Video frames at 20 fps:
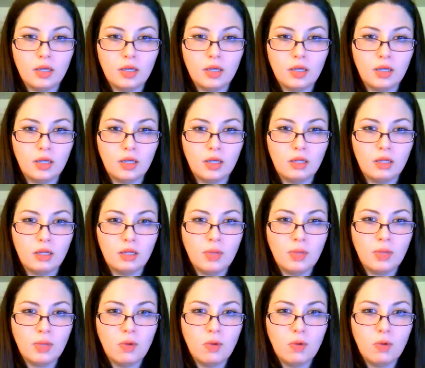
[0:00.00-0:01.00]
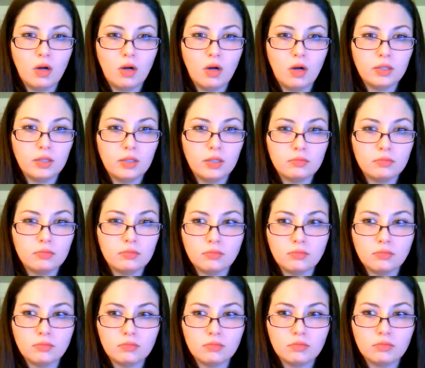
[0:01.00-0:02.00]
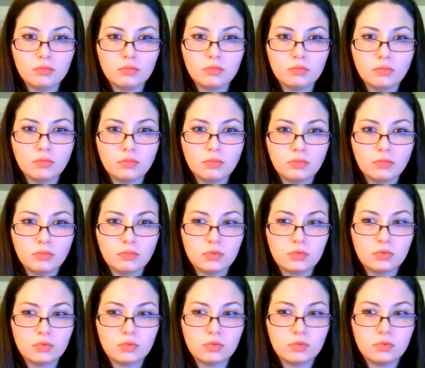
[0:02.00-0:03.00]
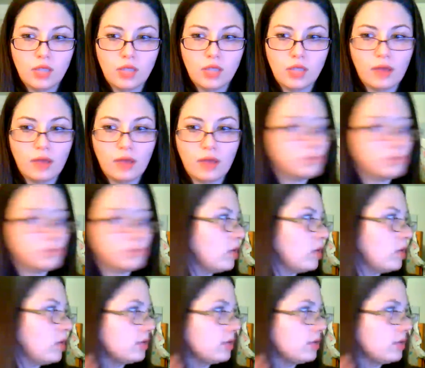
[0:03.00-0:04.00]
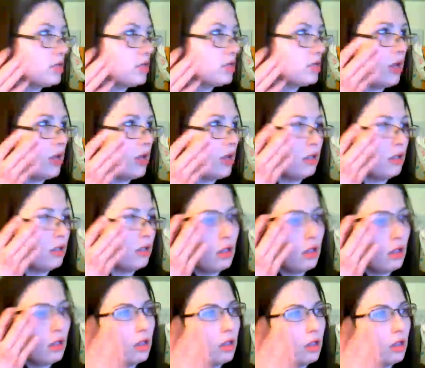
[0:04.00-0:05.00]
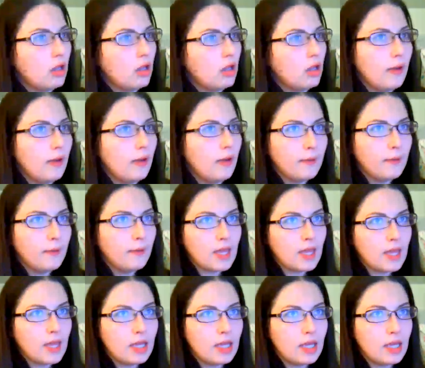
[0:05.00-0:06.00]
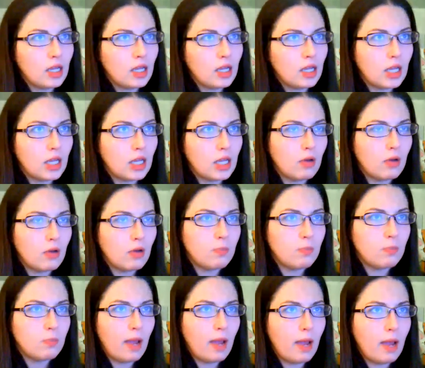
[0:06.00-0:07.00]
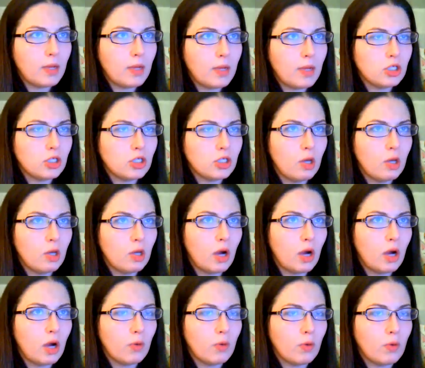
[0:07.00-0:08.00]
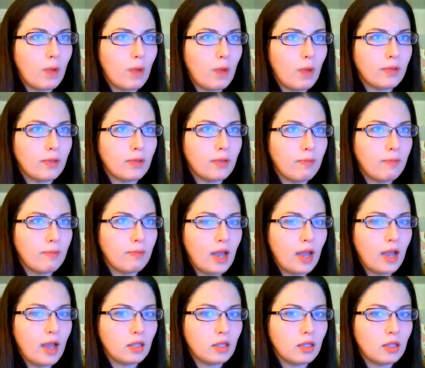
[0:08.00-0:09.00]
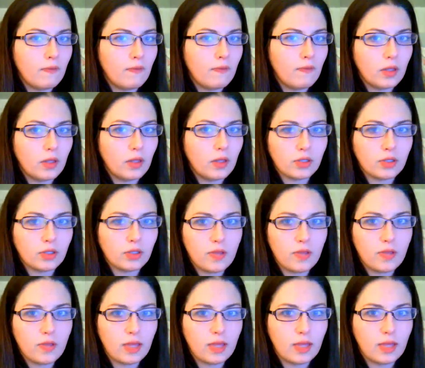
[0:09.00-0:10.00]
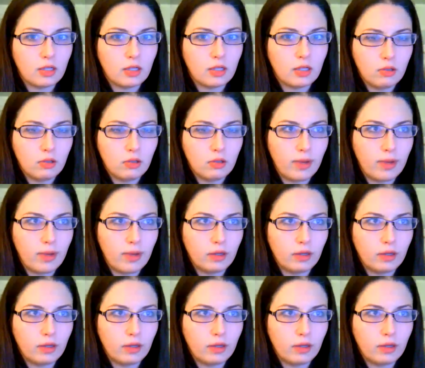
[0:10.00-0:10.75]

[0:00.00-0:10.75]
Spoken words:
And people aren't, they're just not, they get it. They know it's bad, but it's so overwhelmingly bad that they feel like there's nothing they can do about it.